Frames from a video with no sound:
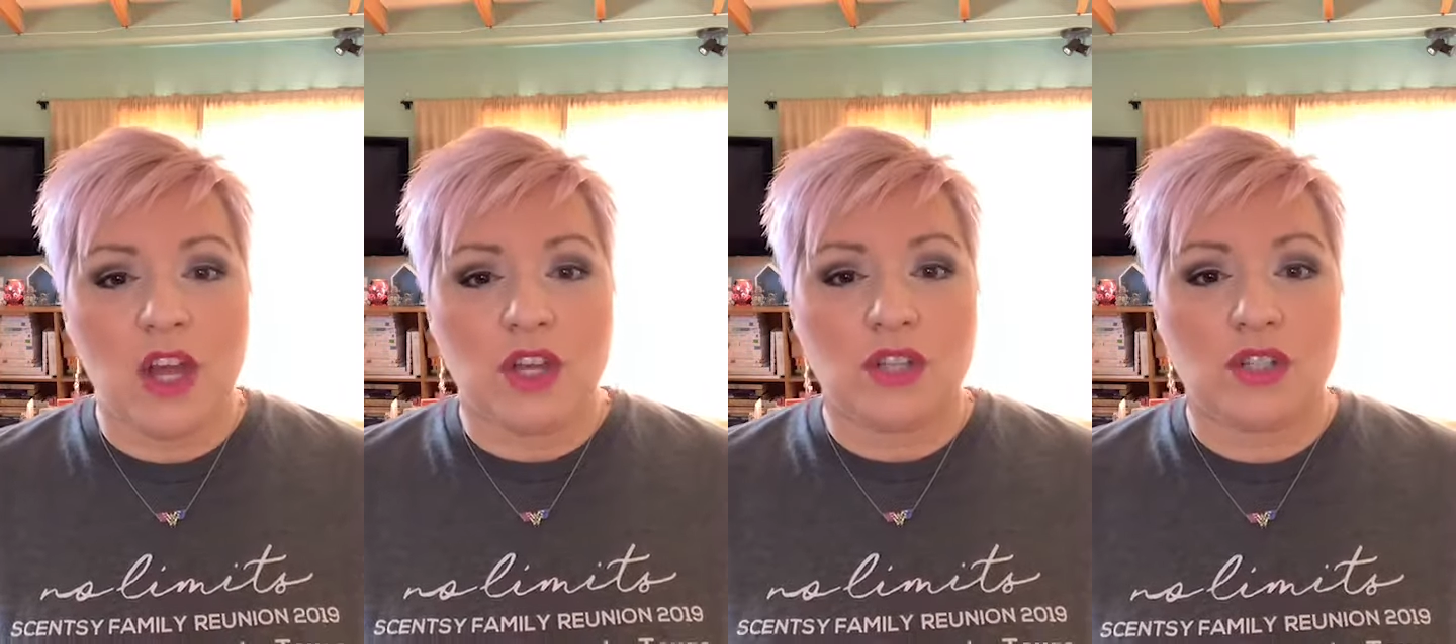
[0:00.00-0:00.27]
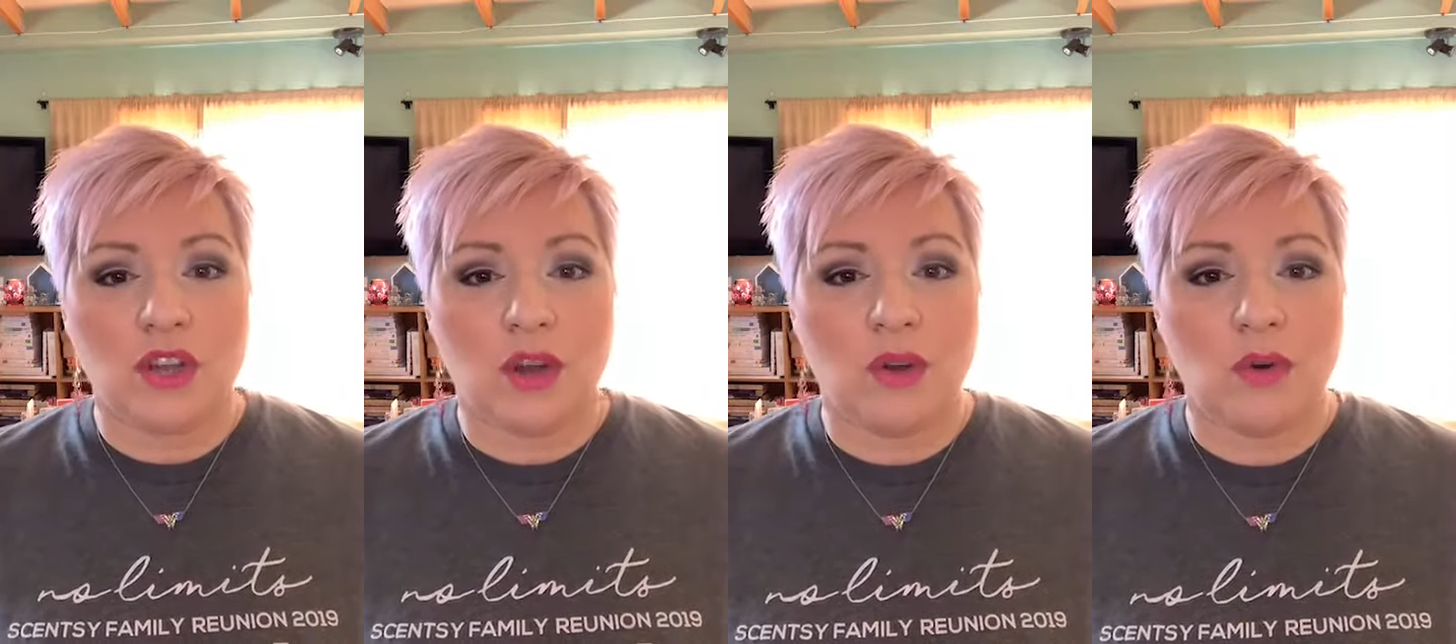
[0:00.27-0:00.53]

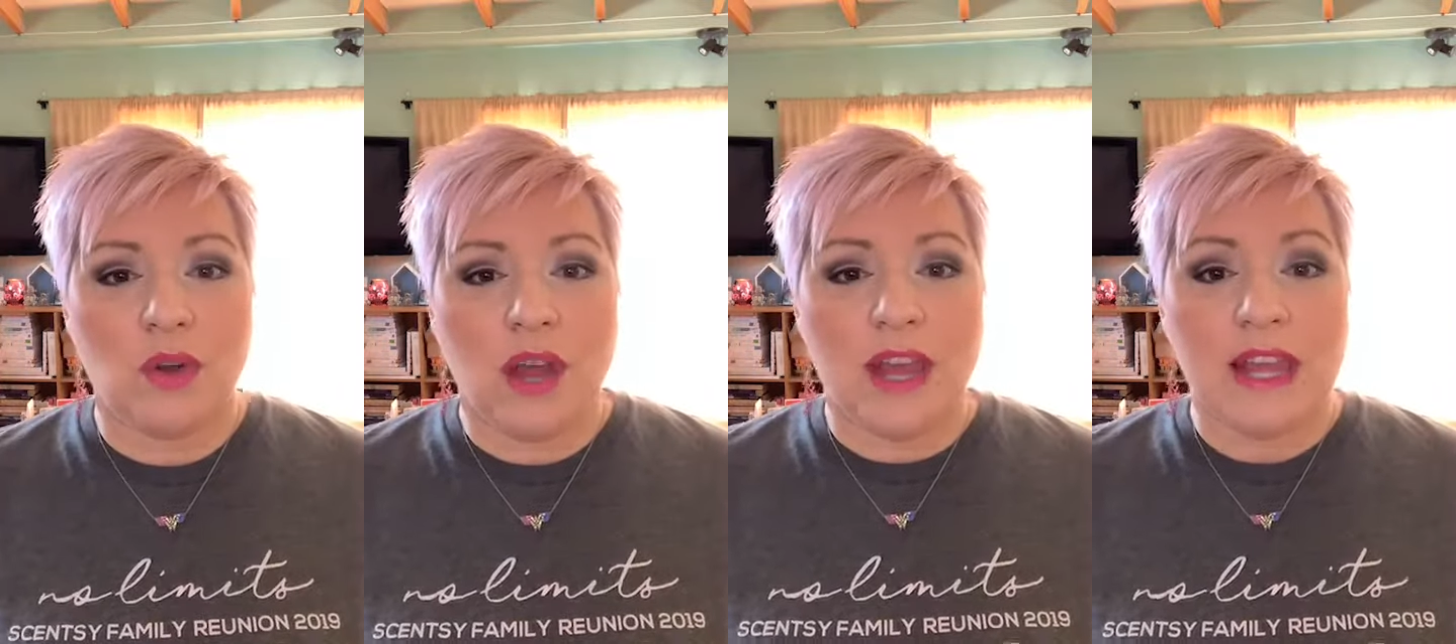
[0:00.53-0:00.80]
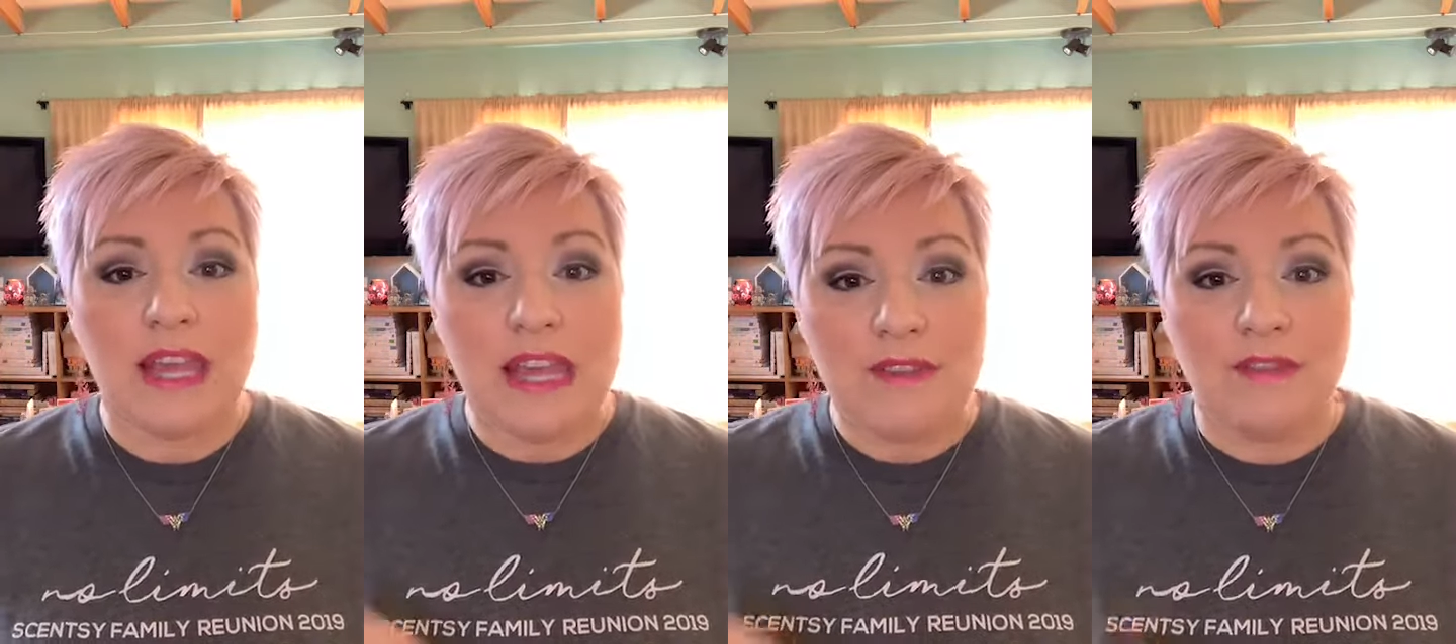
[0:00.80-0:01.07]
So
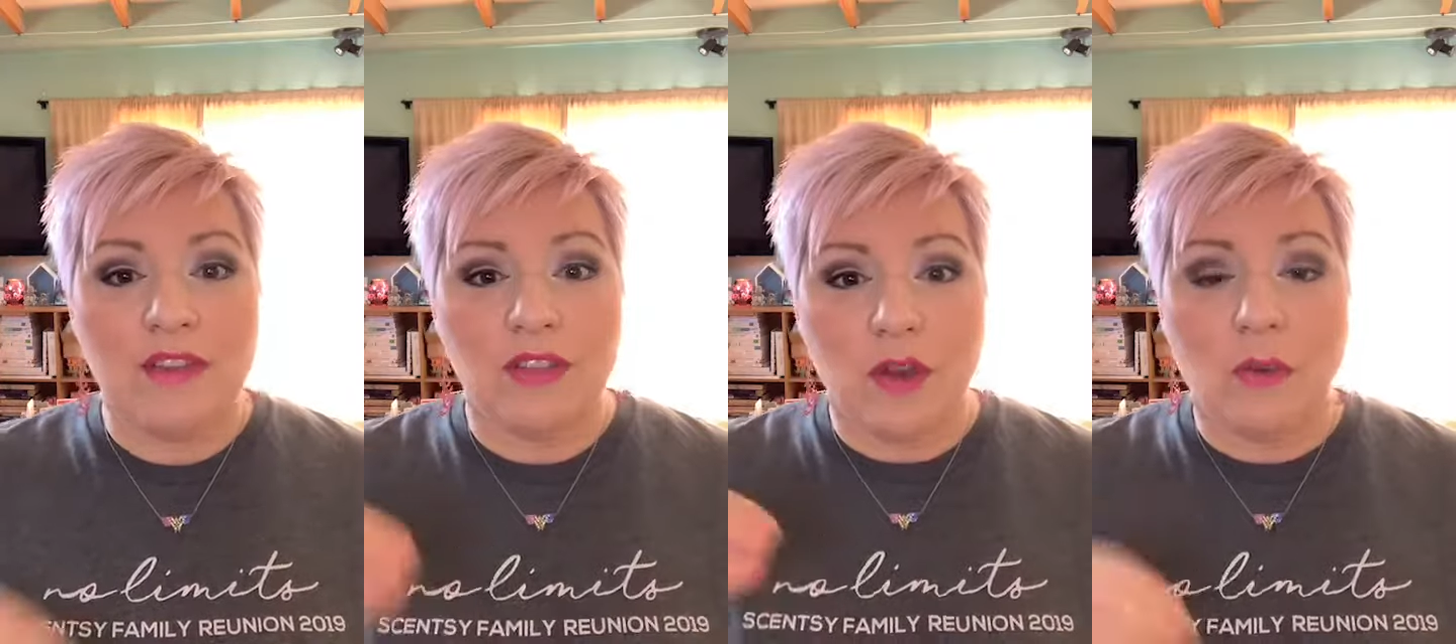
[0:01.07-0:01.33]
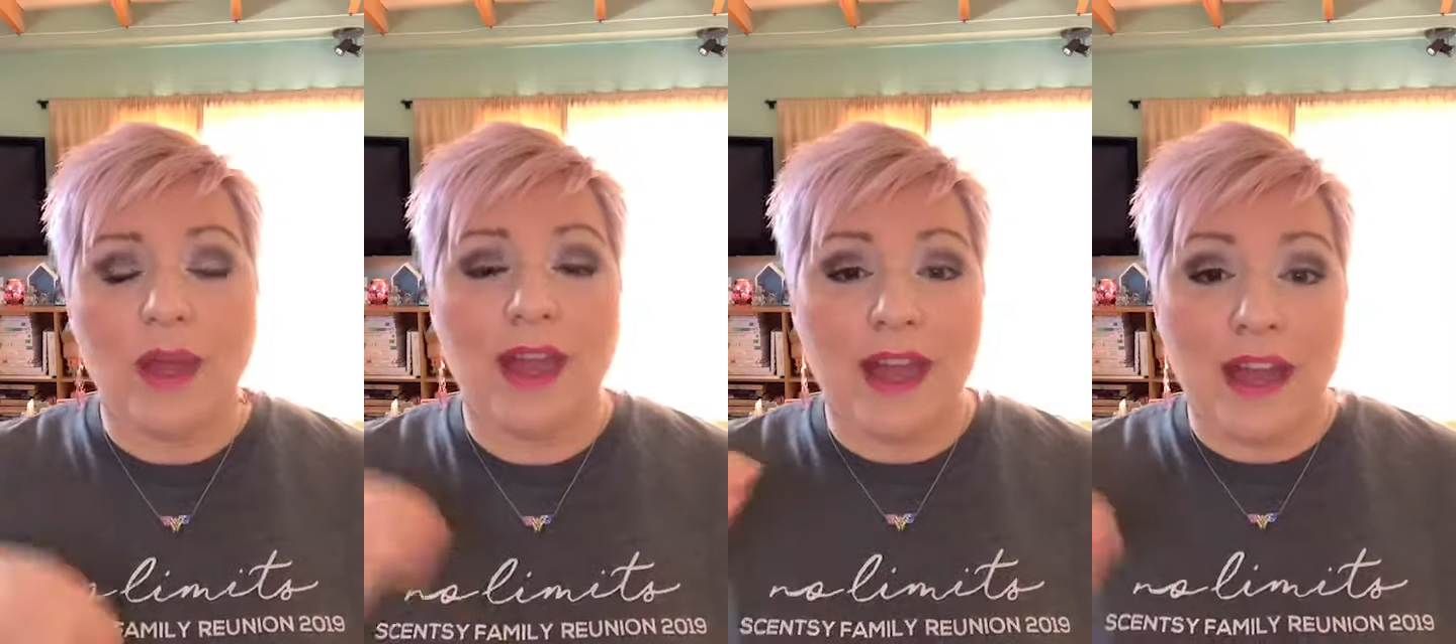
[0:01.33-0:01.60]
even though
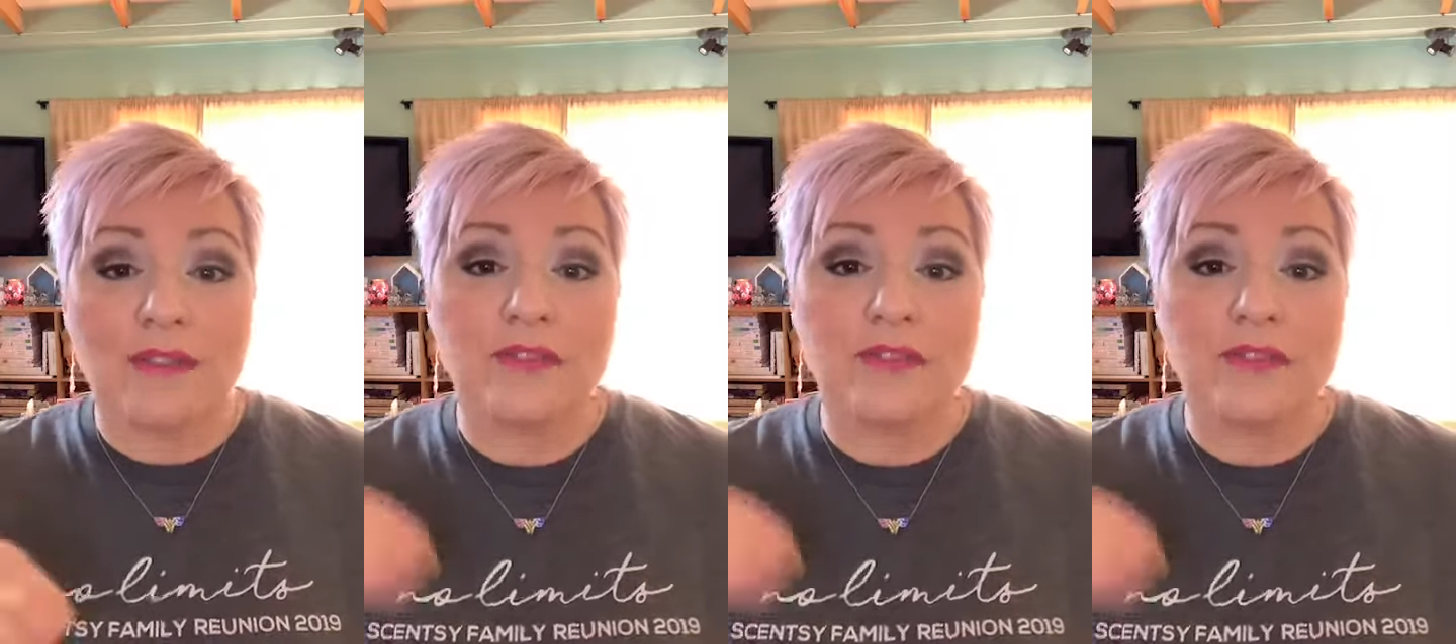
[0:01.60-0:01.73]
I have